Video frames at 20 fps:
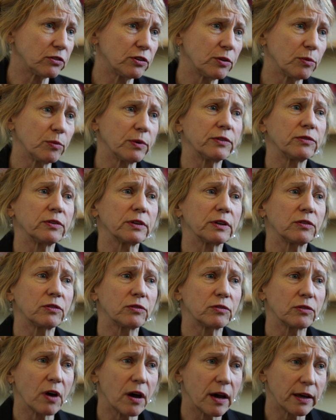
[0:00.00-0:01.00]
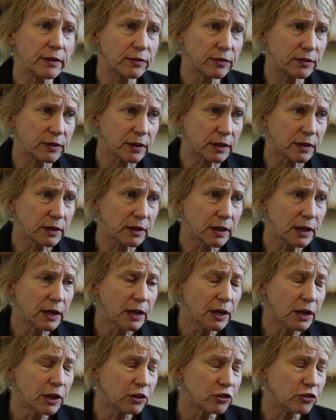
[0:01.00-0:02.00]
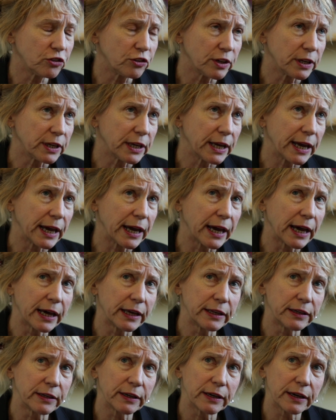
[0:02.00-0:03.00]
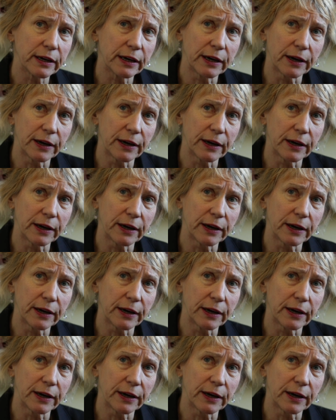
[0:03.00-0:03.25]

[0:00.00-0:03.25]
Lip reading: She was exhausted. She had